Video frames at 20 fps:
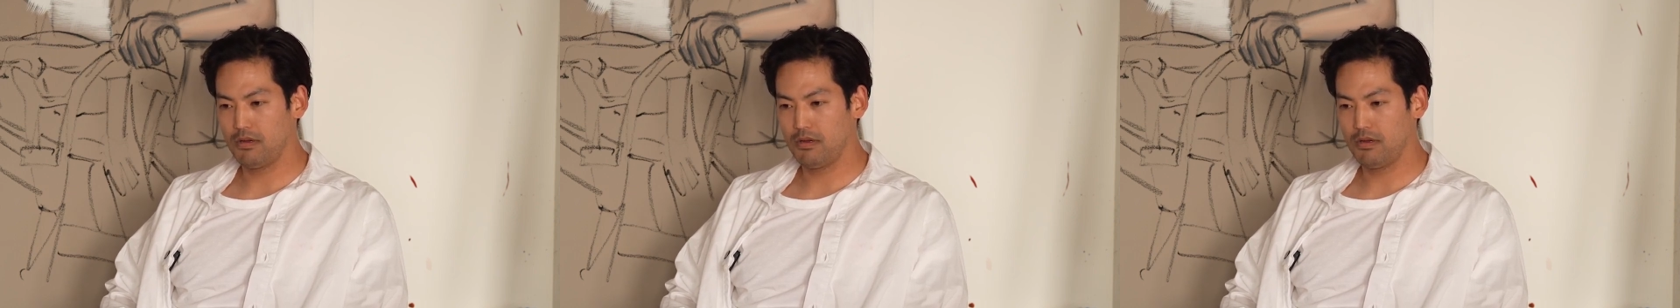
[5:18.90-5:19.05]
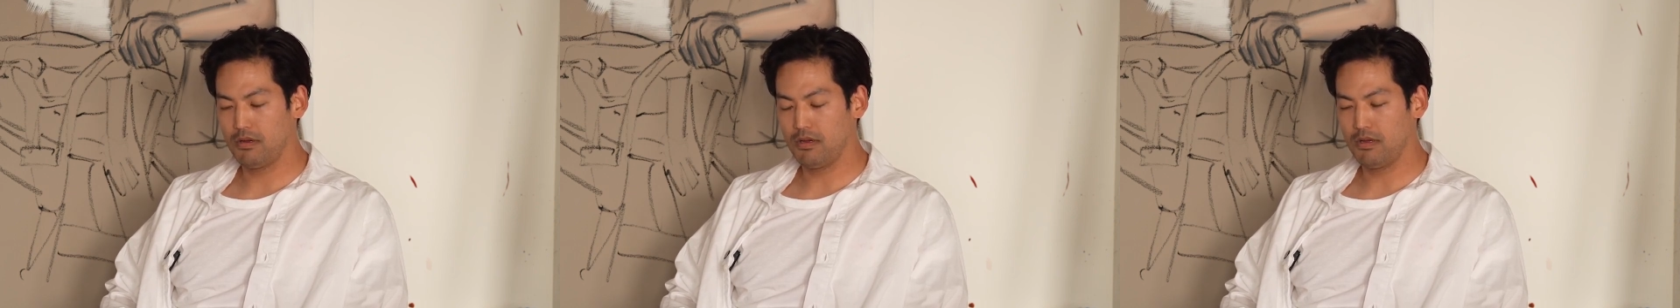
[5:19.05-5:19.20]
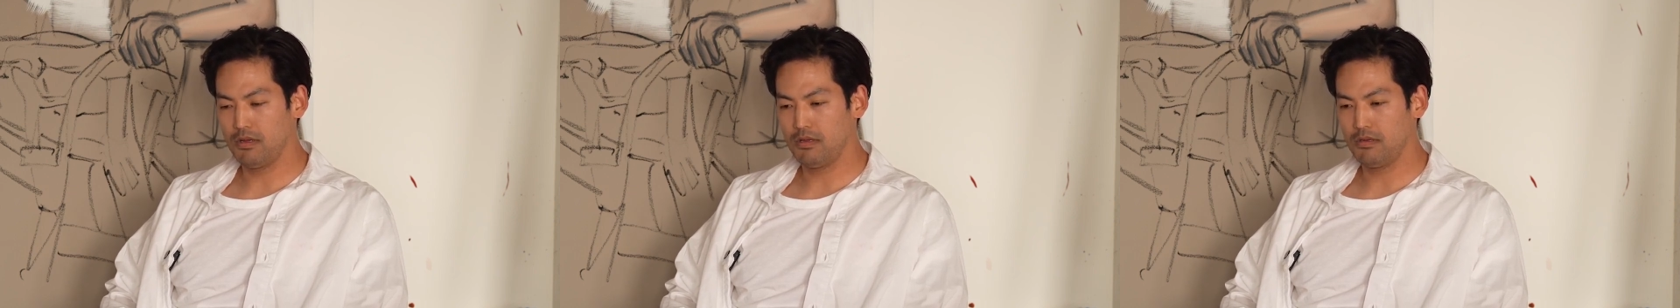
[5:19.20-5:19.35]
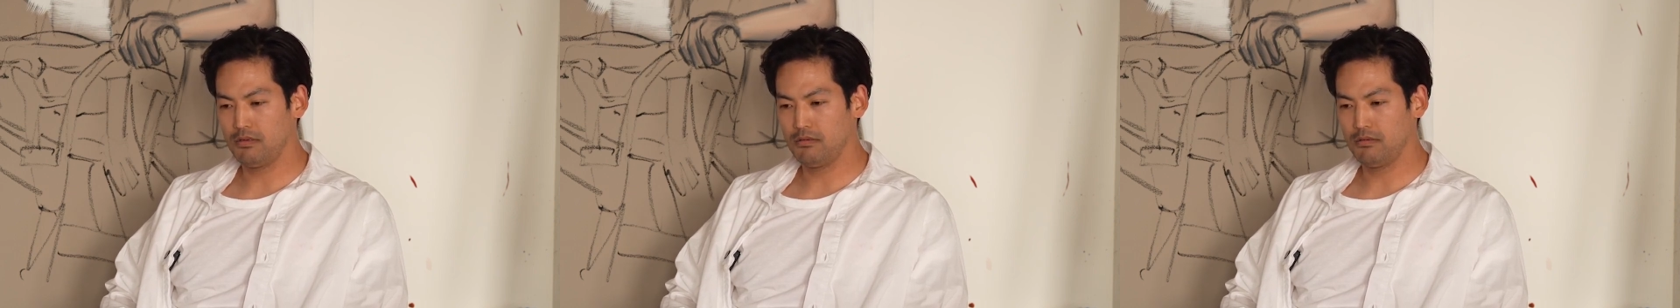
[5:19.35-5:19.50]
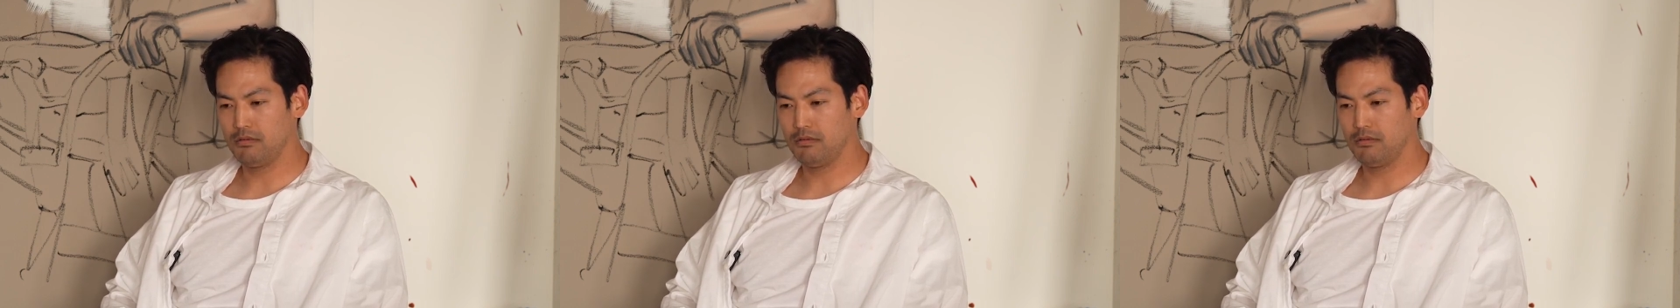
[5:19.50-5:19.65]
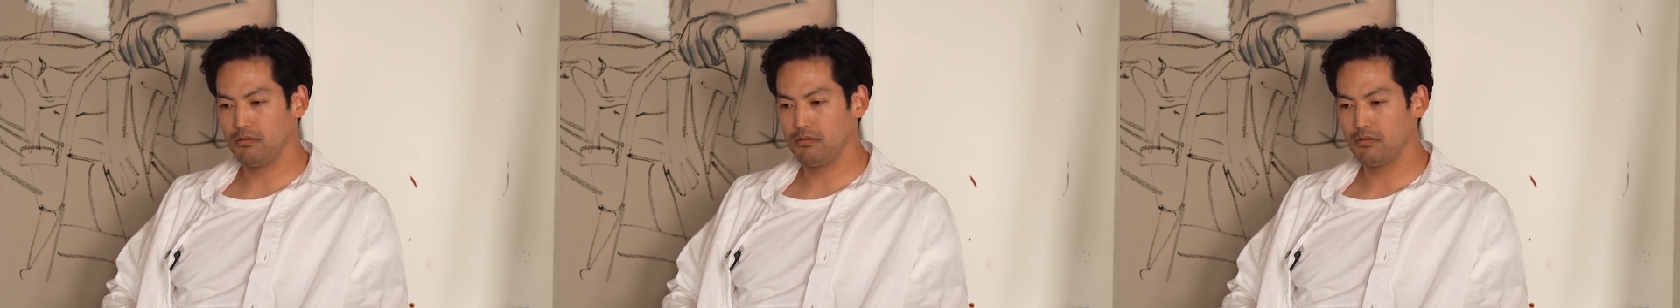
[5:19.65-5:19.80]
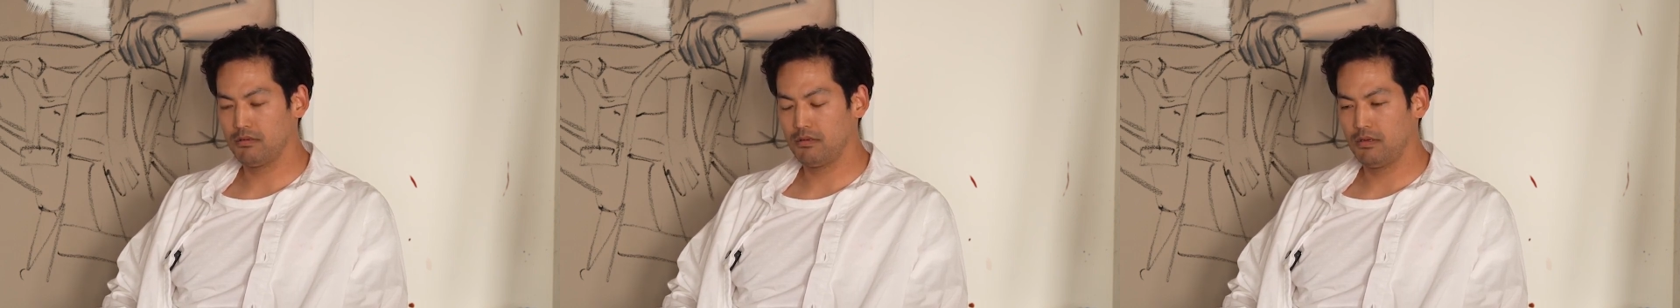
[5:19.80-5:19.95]

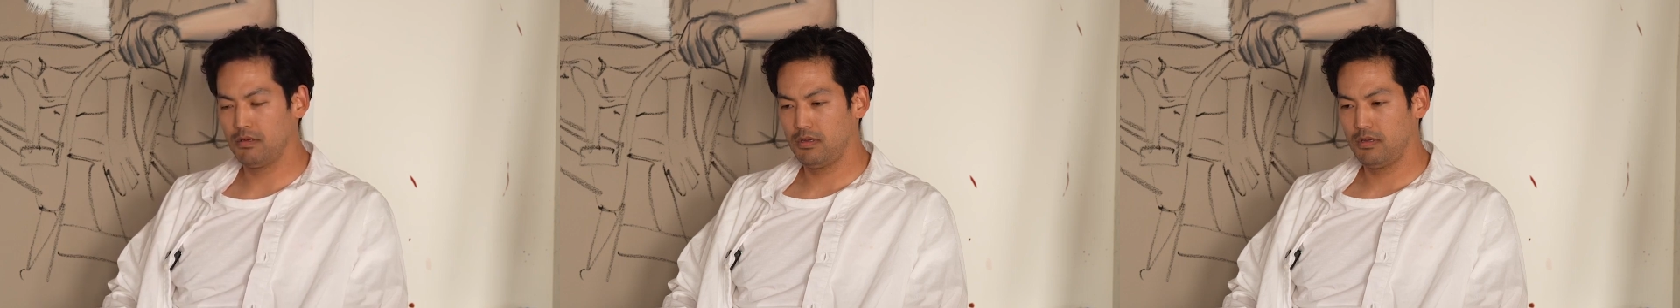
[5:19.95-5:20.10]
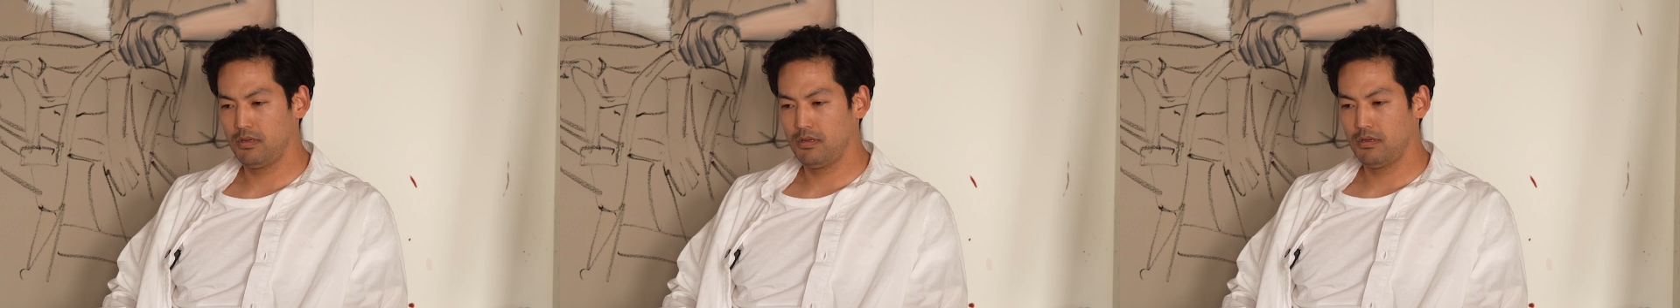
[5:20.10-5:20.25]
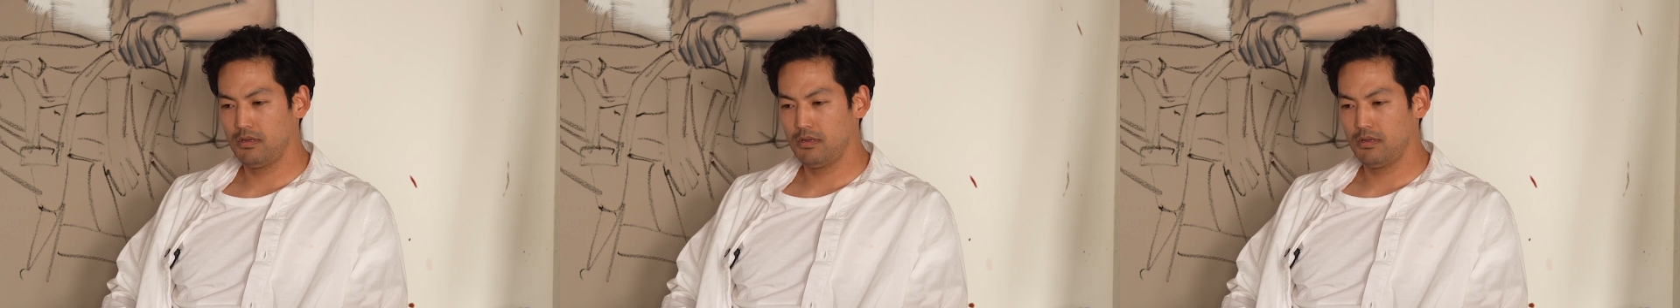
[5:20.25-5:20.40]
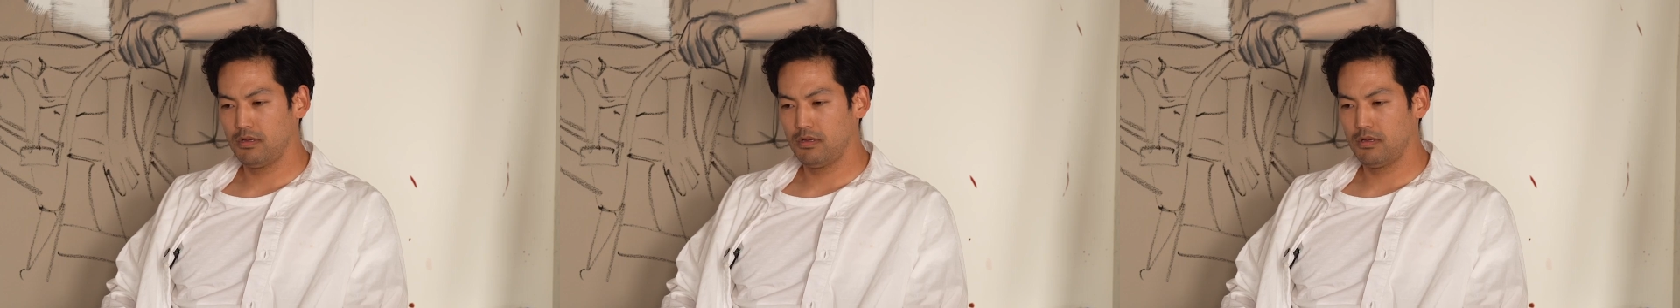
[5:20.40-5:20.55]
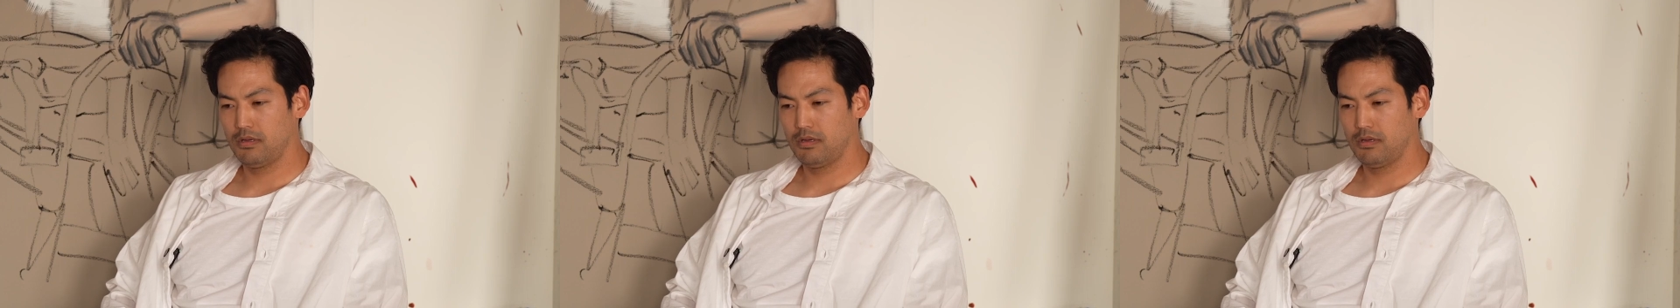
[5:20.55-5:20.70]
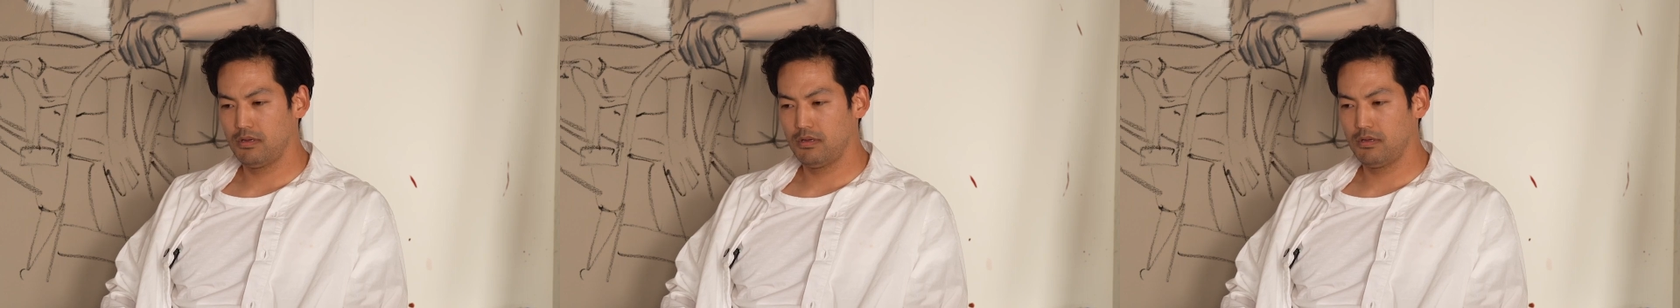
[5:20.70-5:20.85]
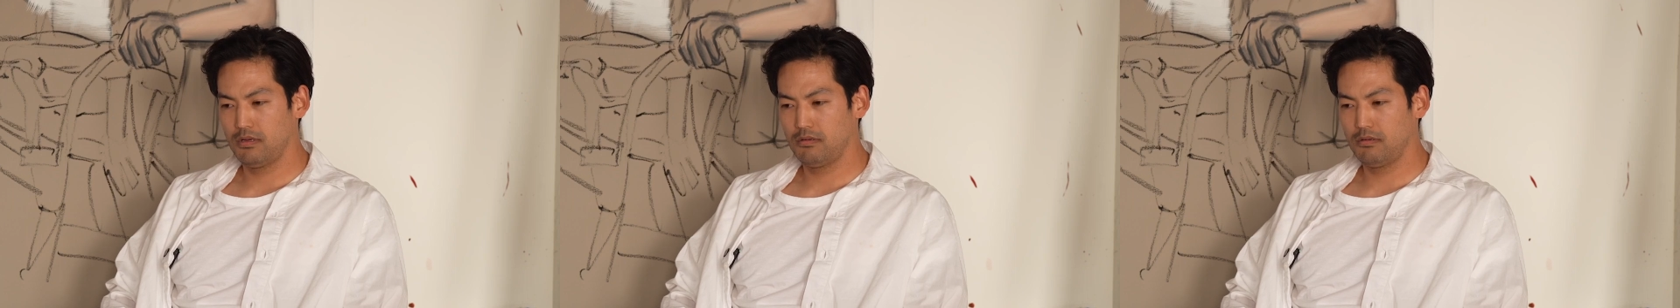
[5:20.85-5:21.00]
and
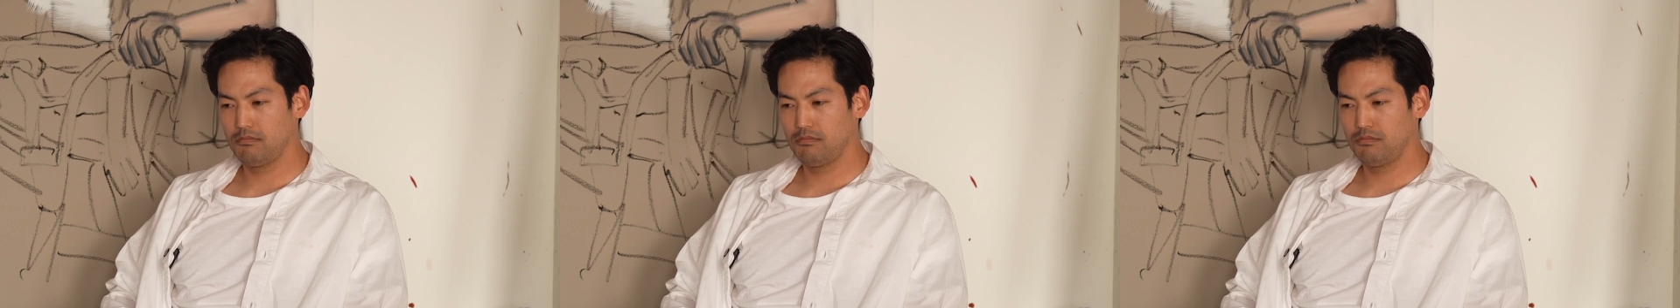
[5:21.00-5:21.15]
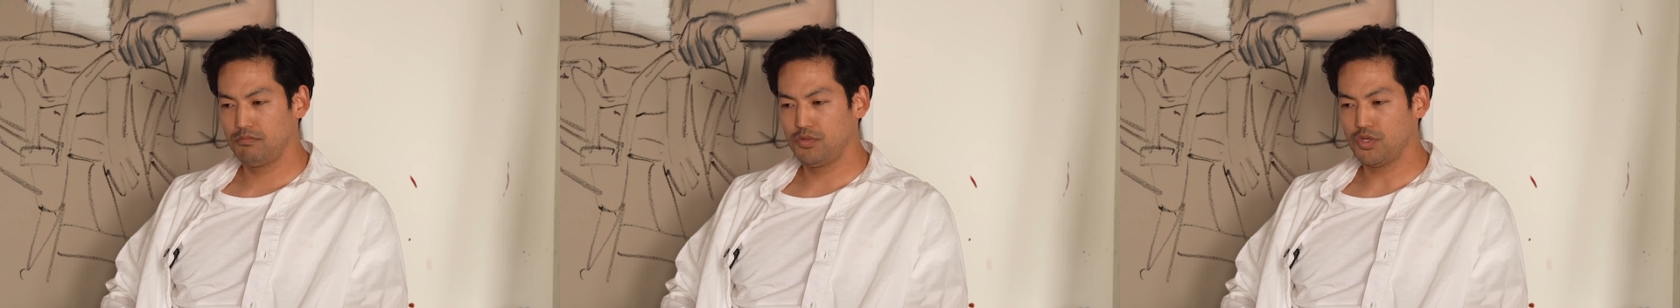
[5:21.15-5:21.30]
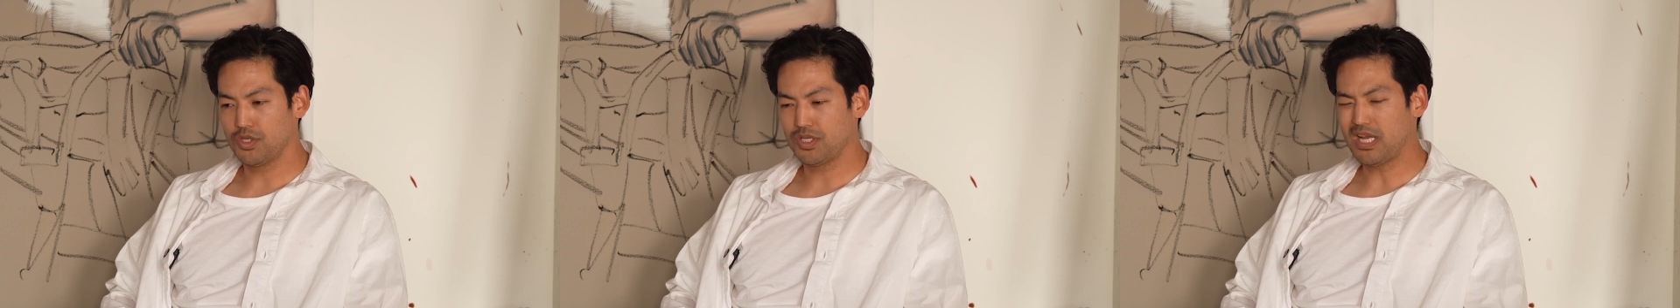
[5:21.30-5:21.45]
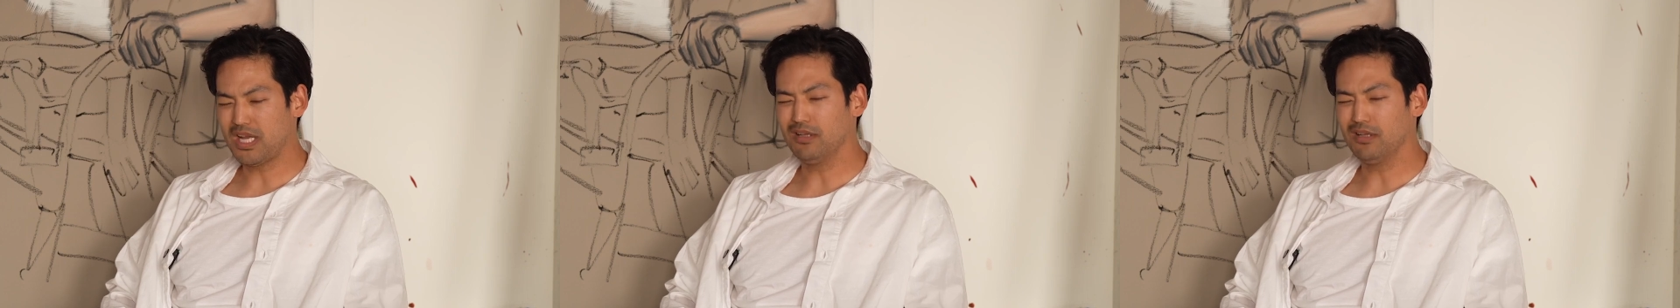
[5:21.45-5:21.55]
just